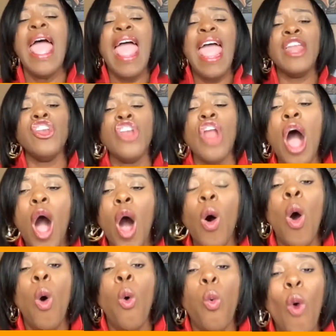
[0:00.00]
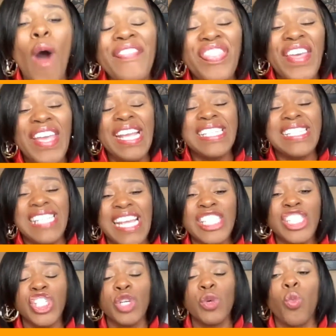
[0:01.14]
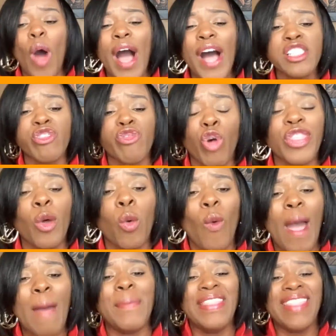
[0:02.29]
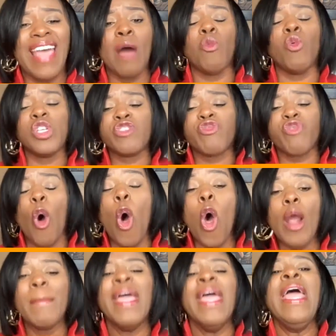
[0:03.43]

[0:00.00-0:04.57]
and know what the intention was for the weapon that was formed.